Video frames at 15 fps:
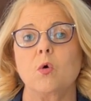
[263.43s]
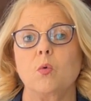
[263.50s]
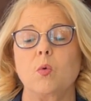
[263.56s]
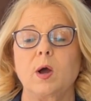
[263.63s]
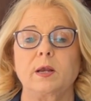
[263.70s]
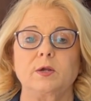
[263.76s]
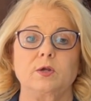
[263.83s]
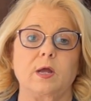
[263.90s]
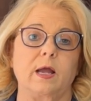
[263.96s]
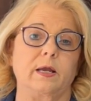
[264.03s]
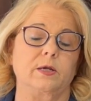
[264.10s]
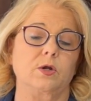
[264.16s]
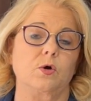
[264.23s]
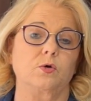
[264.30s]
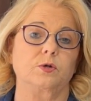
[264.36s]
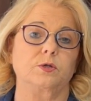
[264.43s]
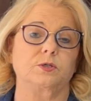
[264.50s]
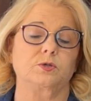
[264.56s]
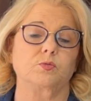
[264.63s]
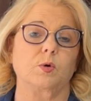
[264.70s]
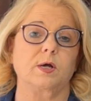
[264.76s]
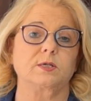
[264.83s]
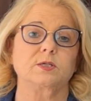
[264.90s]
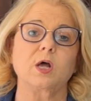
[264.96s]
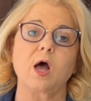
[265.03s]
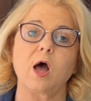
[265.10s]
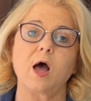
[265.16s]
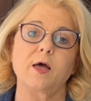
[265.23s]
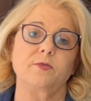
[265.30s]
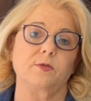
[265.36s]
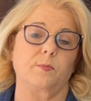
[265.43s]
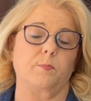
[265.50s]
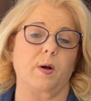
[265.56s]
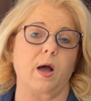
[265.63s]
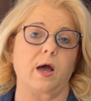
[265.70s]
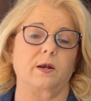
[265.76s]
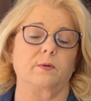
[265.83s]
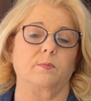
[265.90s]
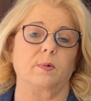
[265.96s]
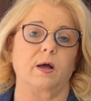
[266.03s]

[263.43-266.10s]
what I noticed was on the bottom